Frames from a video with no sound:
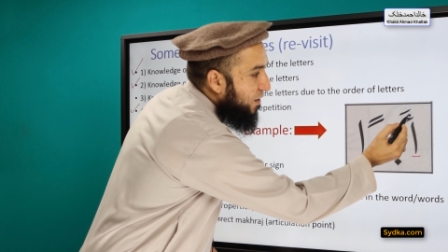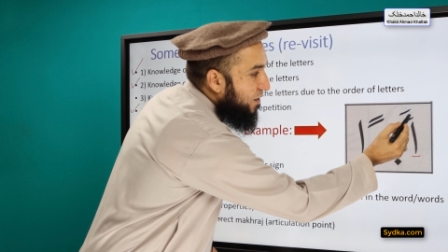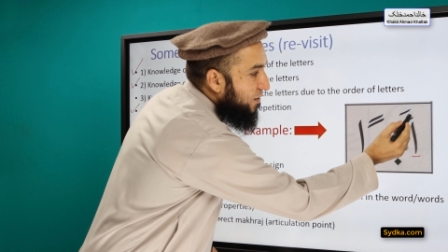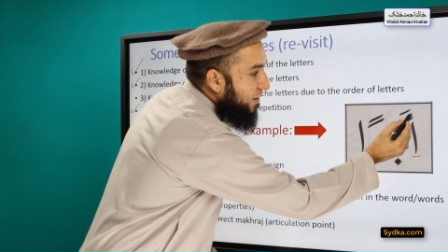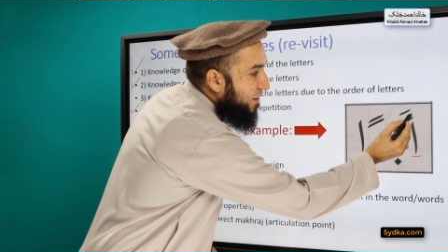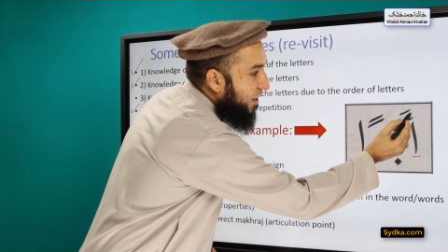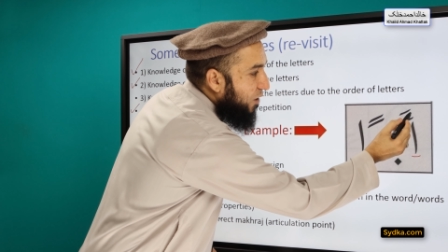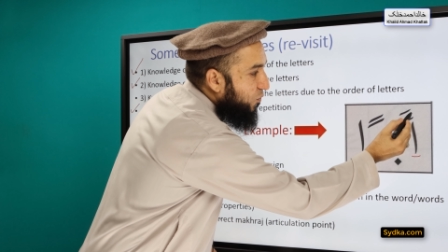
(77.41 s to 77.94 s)

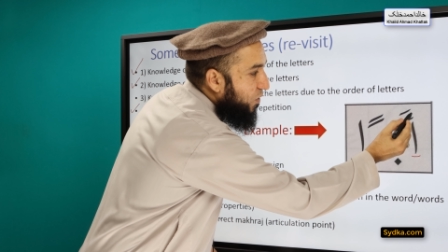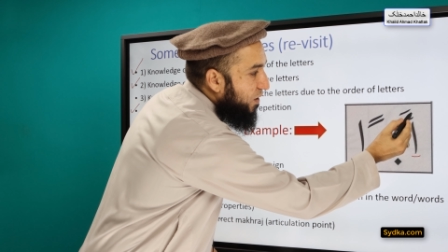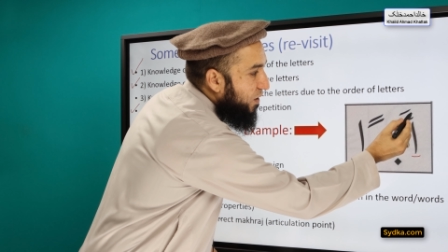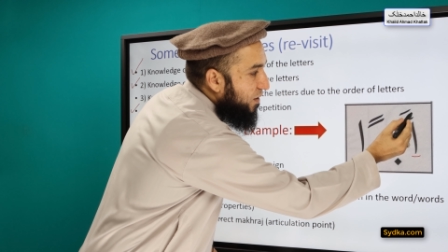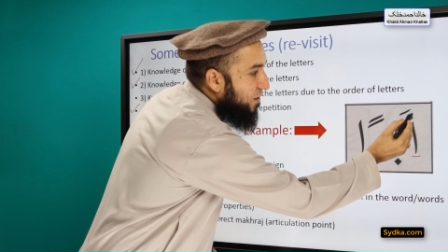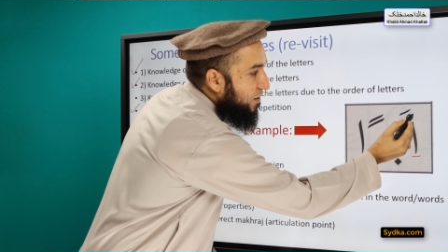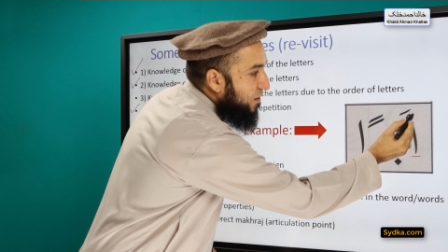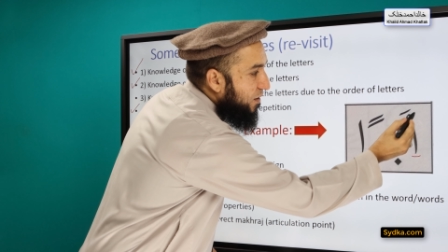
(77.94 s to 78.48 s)
second one
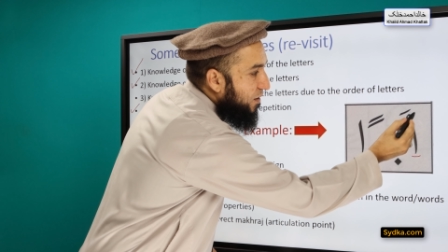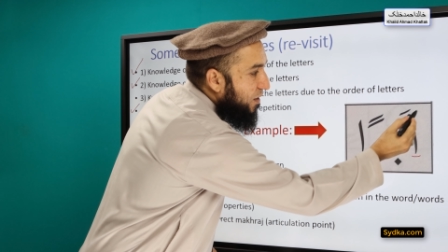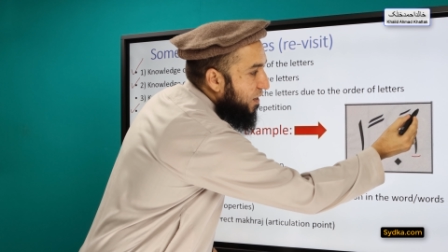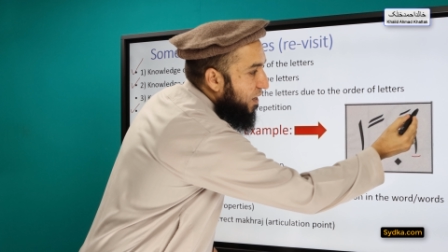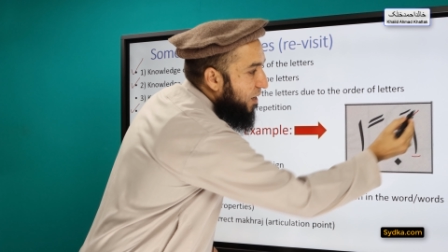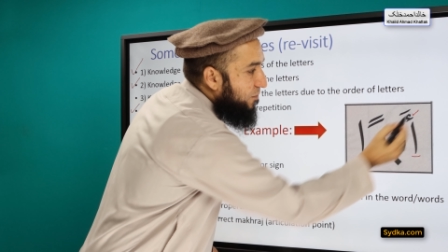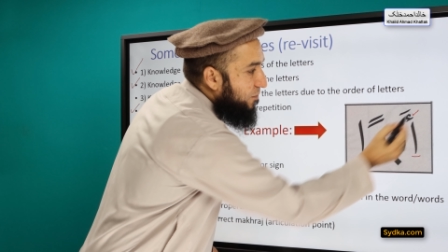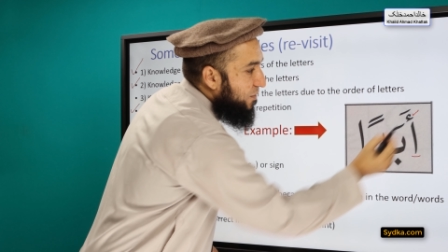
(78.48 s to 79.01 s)
is
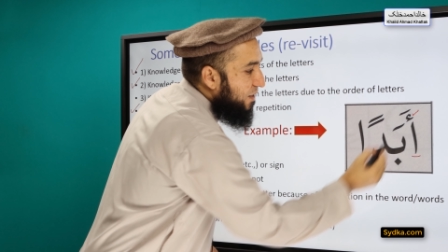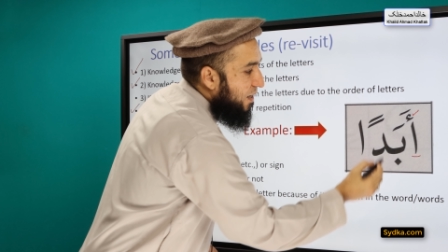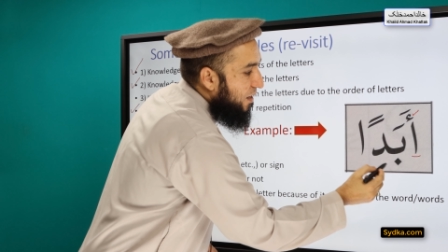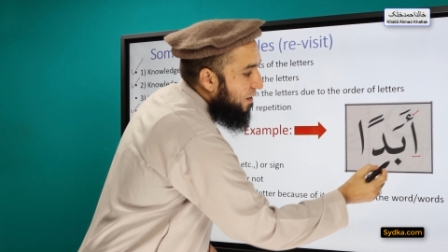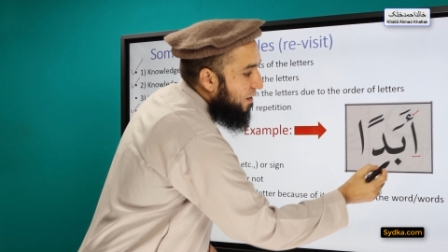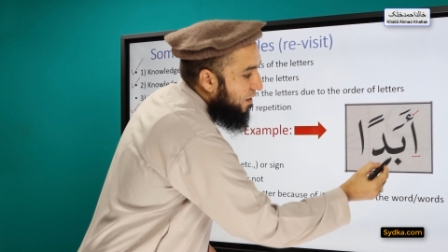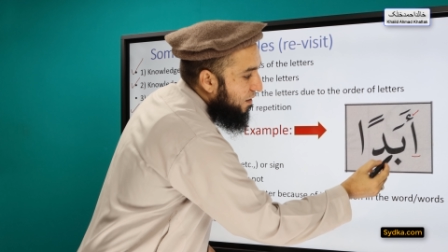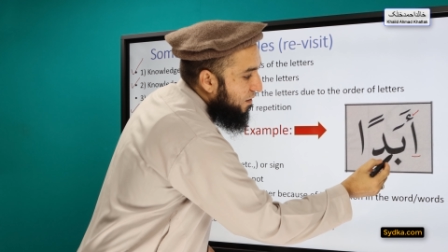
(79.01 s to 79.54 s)
hamza,
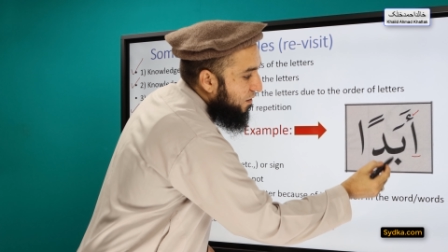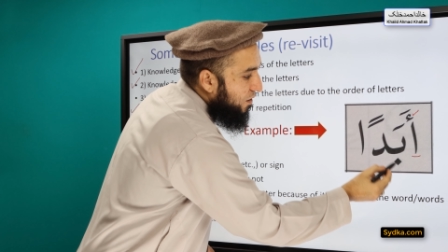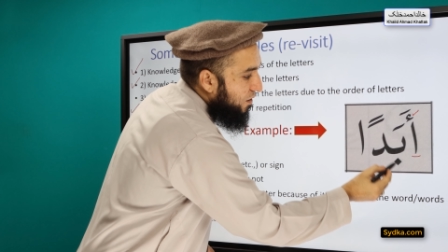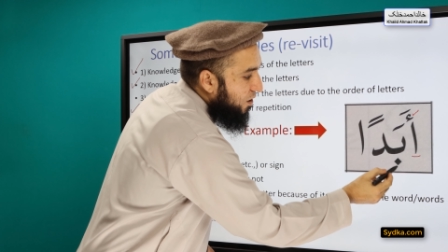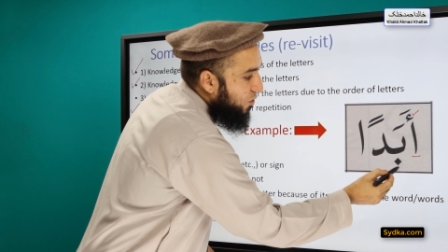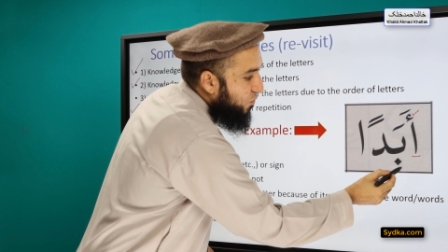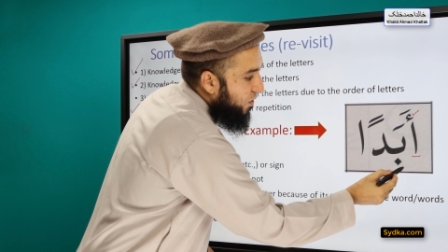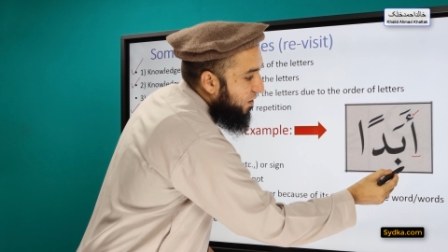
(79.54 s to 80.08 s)

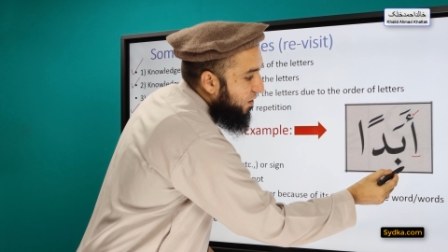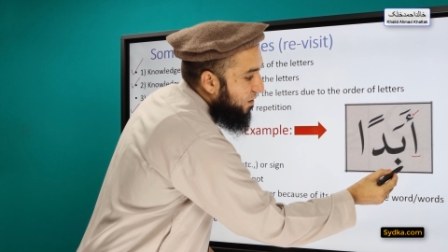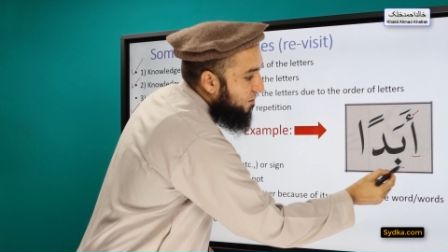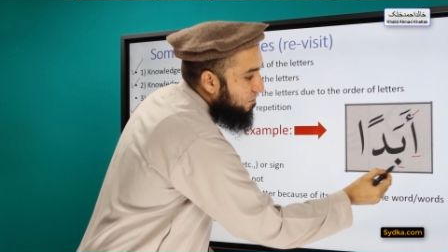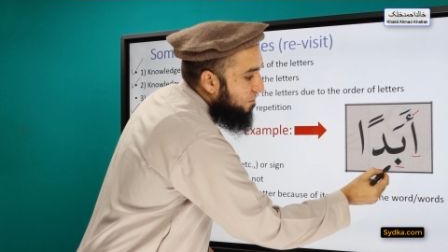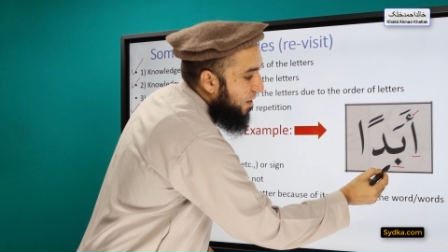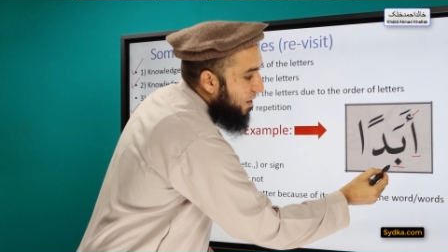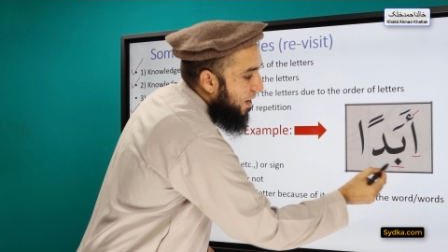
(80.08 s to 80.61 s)
third one is
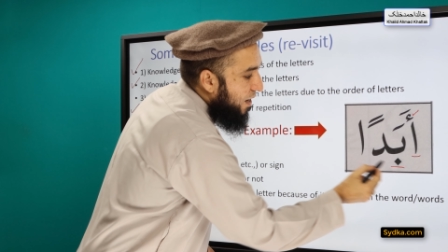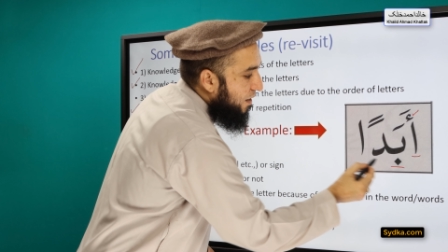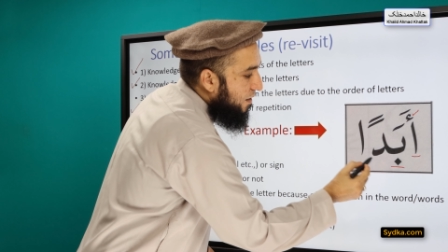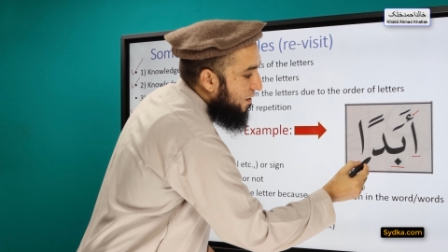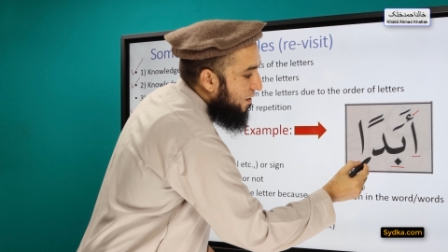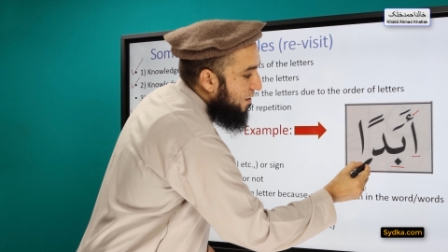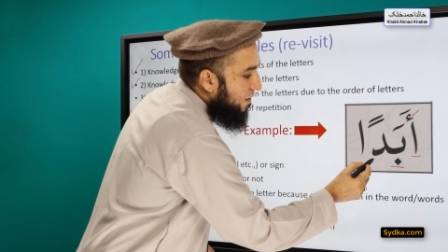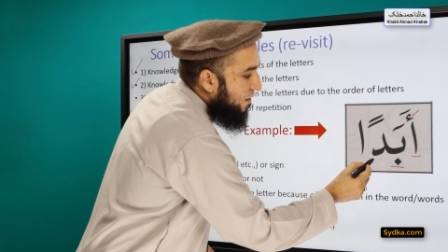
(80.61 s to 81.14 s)
ba,
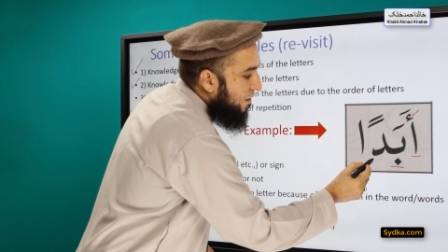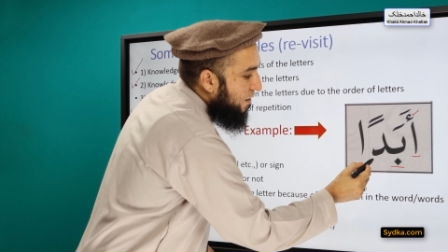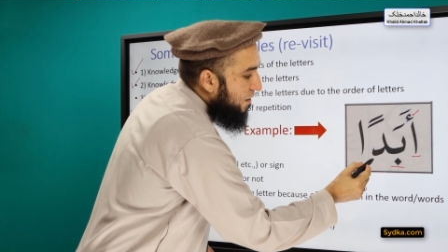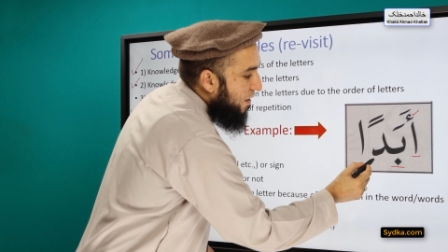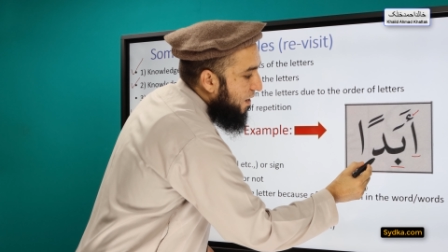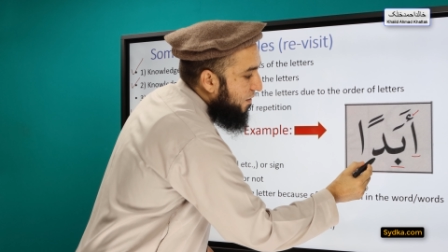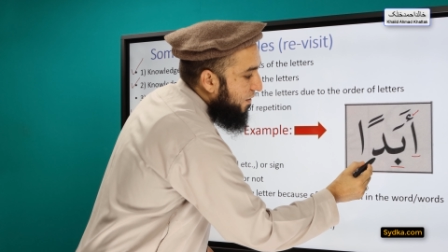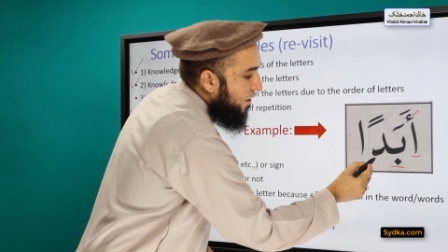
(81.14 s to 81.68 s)

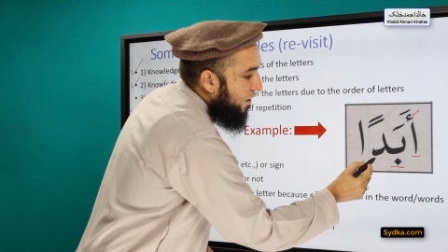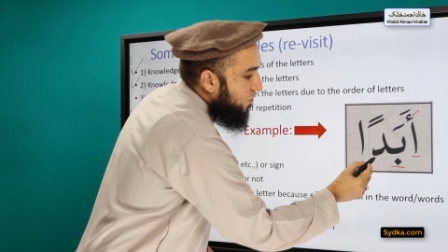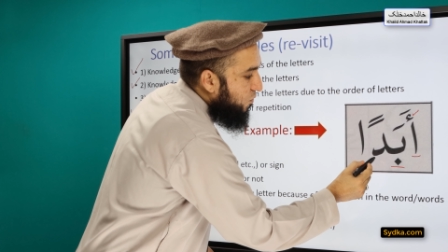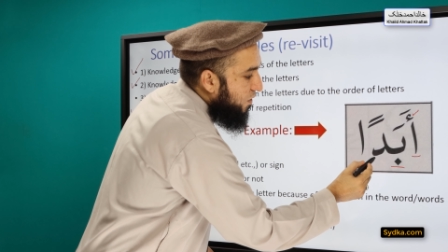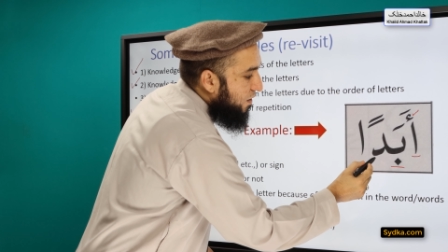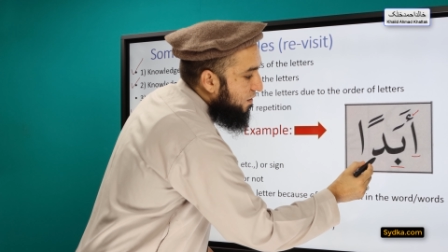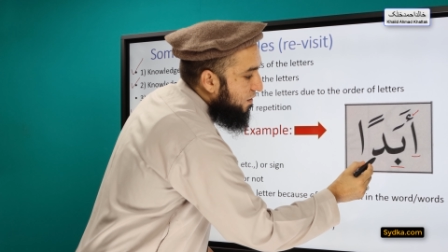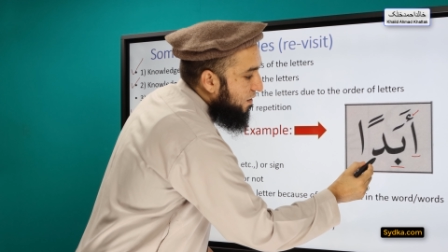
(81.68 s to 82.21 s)
and next
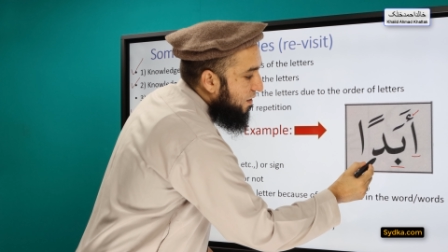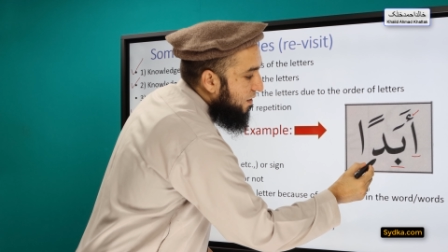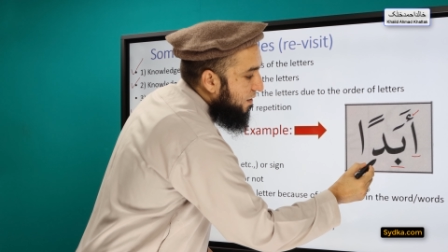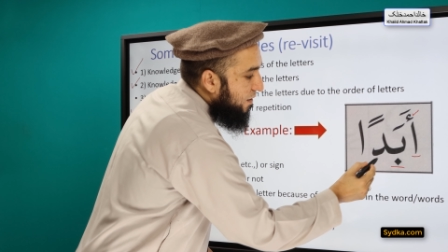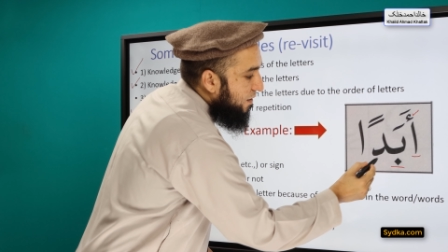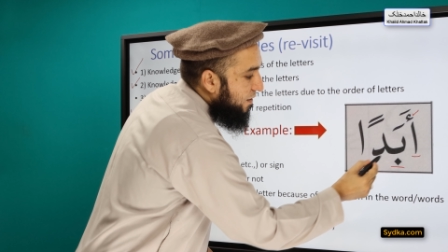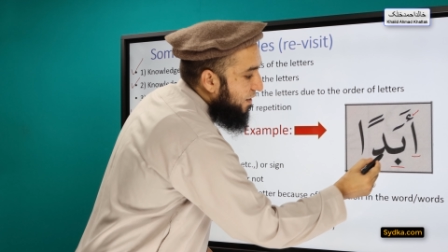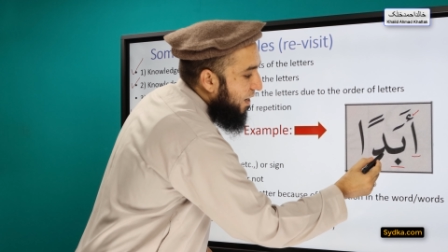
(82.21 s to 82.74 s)
one is
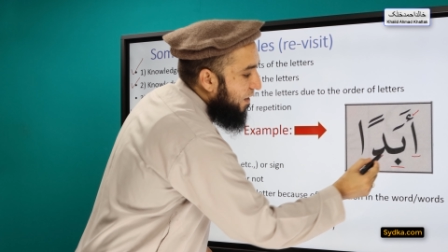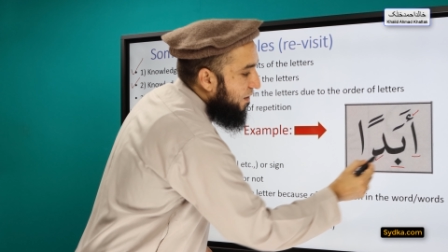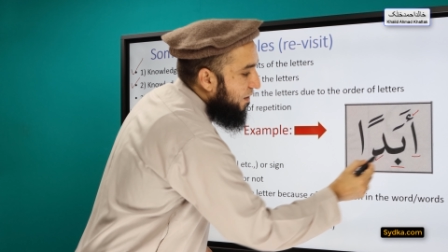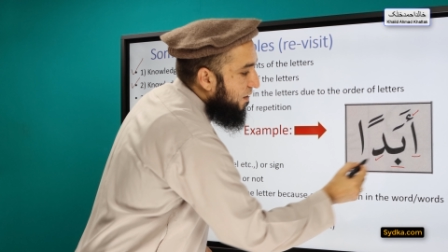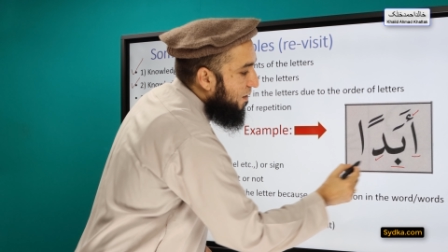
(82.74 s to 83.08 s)
dal